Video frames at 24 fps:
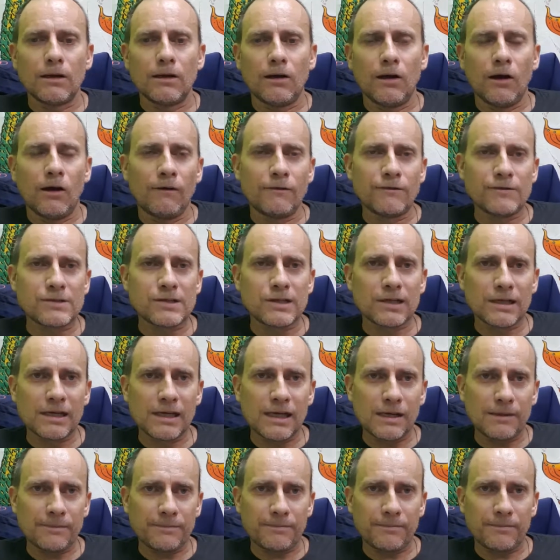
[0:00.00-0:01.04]

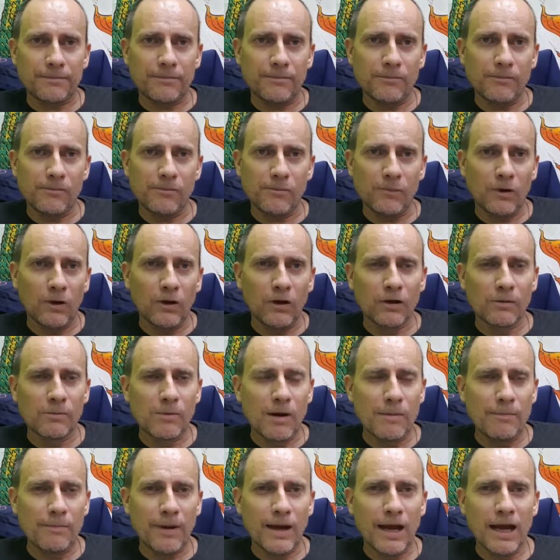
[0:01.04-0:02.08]
obviously, a lot of
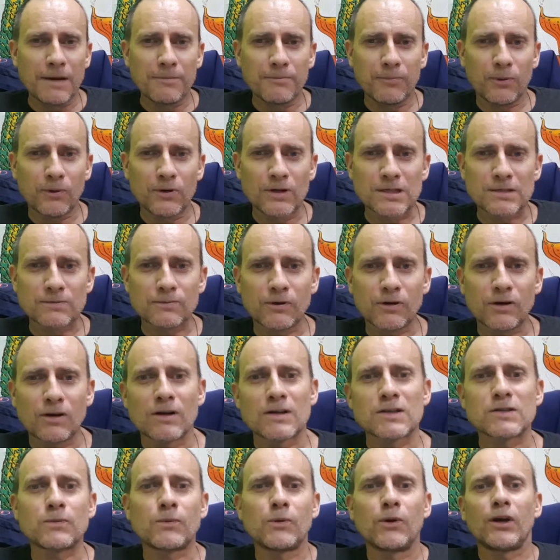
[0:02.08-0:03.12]
my pain points when I
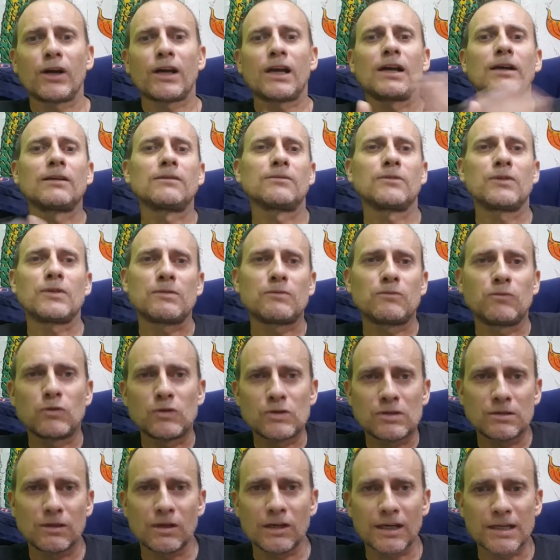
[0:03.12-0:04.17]
was working
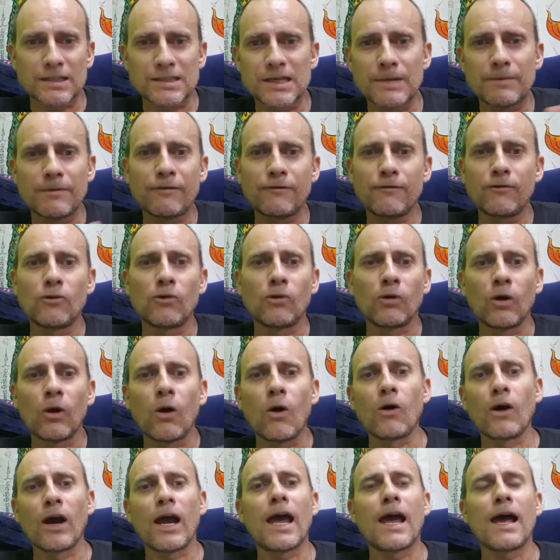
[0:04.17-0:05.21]
was, like I said before,
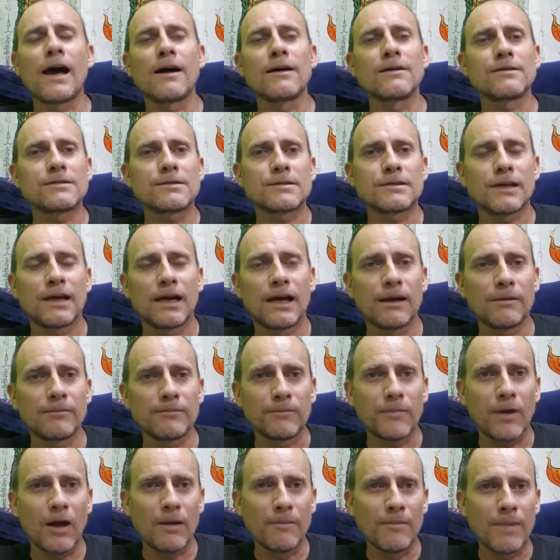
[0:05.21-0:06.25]
long hours.
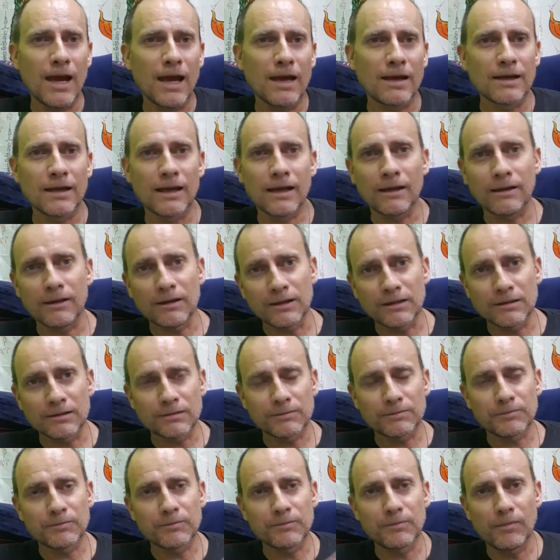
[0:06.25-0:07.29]
Amanda,
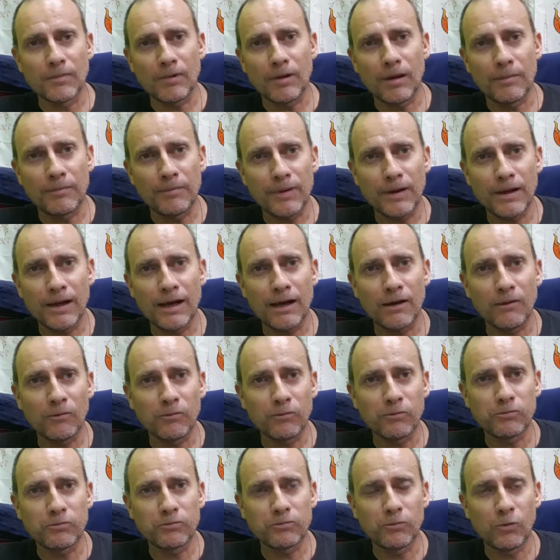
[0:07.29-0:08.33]
Pa,
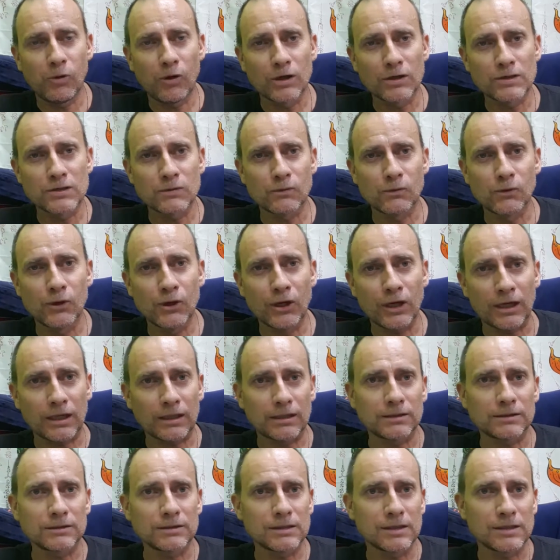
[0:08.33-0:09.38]
wanted to work.
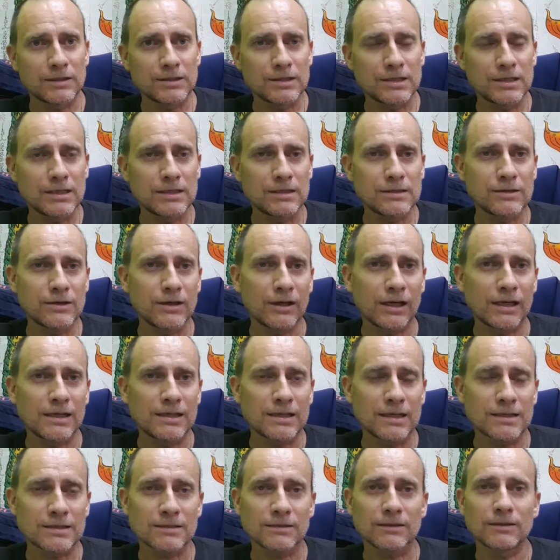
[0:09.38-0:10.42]
She certainly
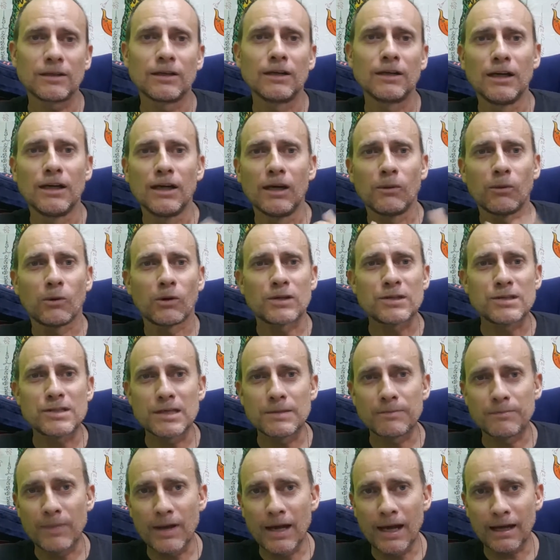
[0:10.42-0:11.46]
doesn't want to
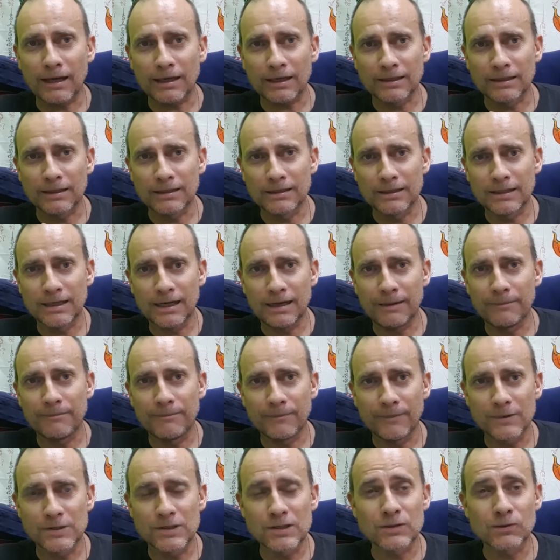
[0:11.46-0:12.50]
sit back, and
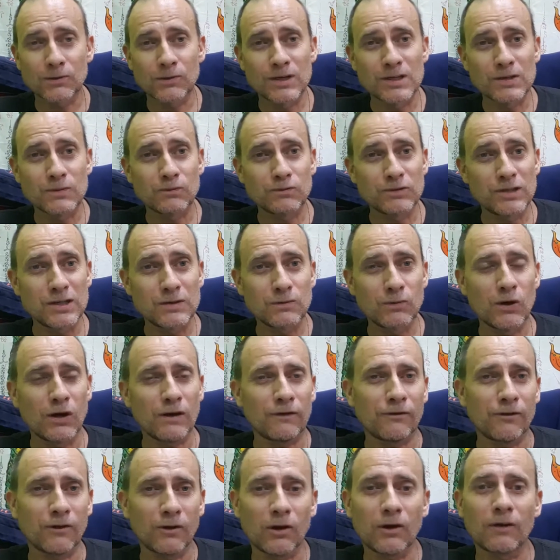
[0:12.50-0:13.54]
she's
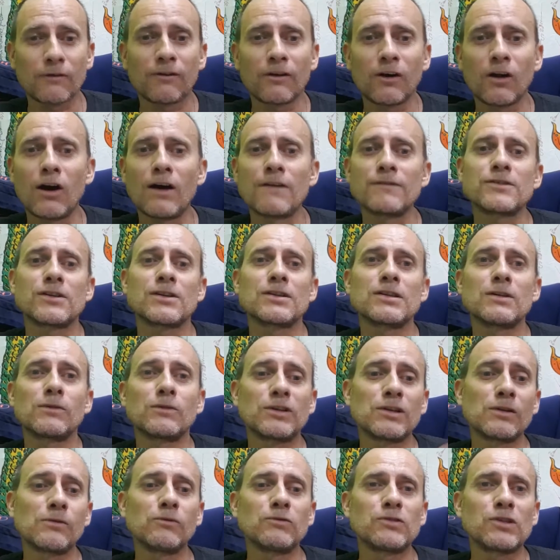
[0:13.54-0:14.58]
worked for a lot of her life, so she
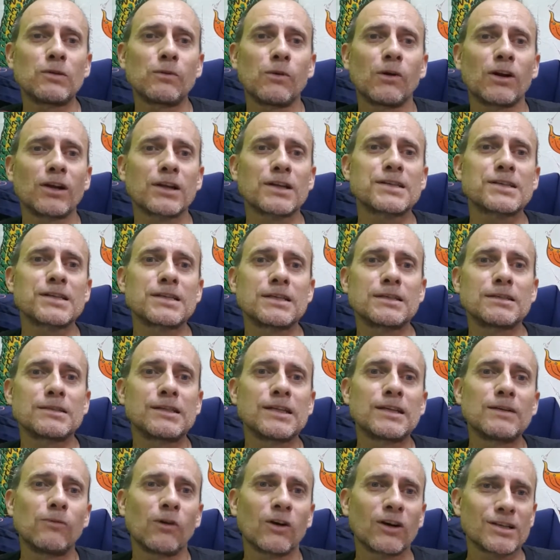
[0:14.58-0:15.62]
didn't
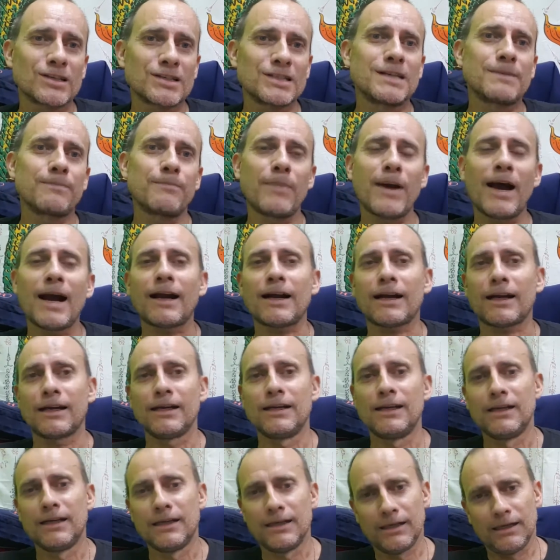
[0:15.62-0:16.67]
want to sit back
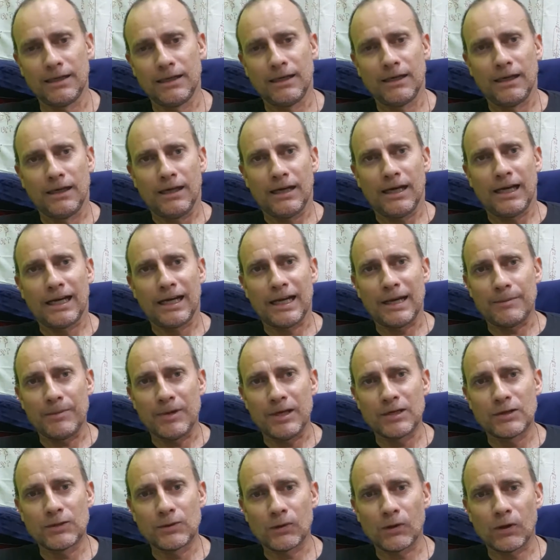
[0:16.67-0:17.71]
and let
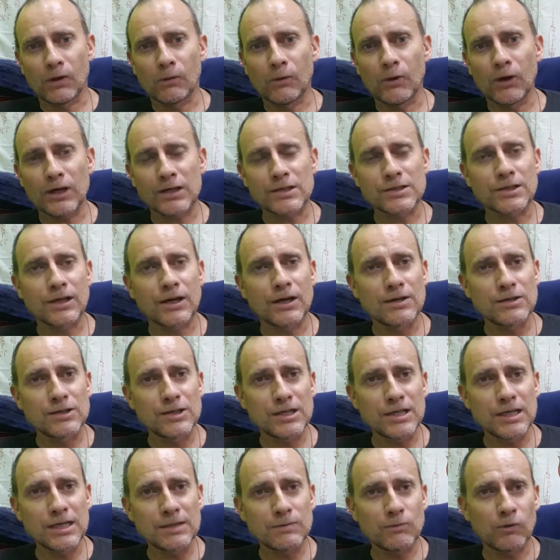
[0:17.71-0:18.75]
me do all the work. So
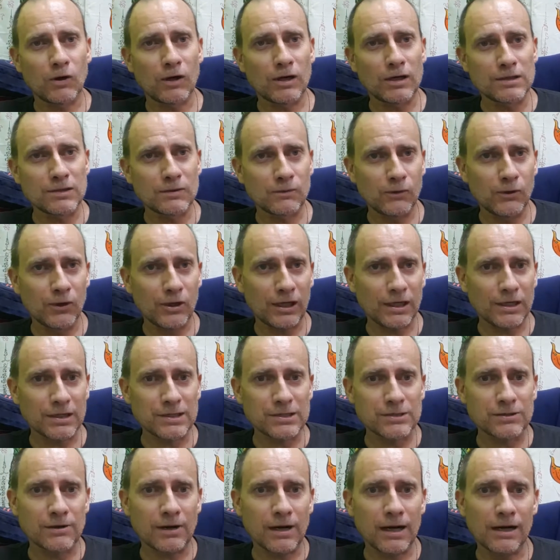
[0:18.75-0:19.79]
she wanted to work in
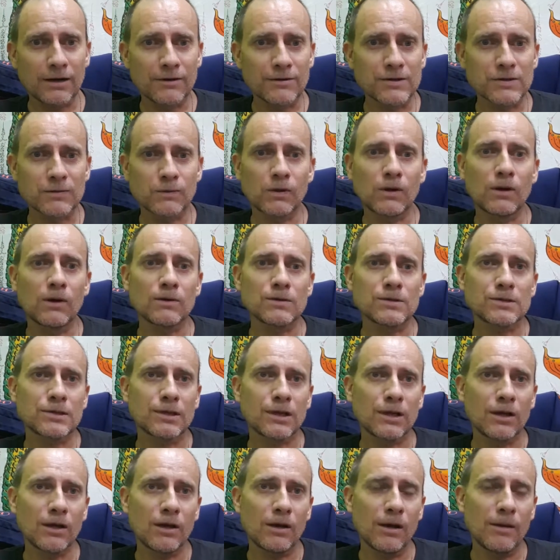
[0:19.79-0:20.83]
Australia as well.
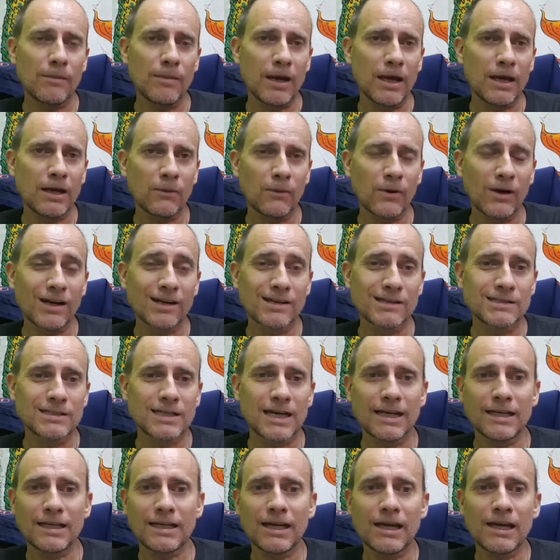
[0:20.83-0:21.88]
So Amanda went into
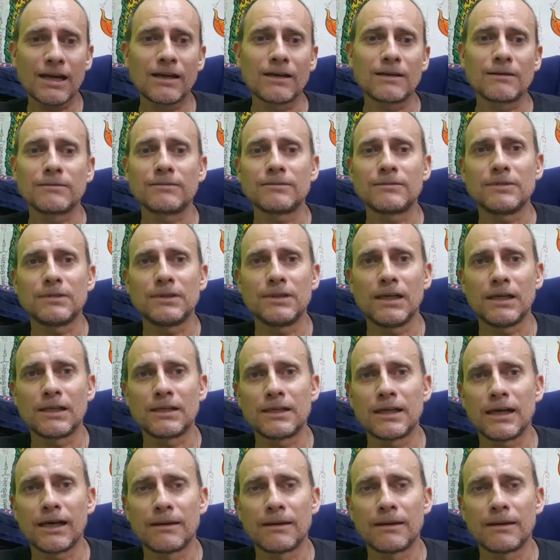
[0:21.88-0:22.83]
daycare at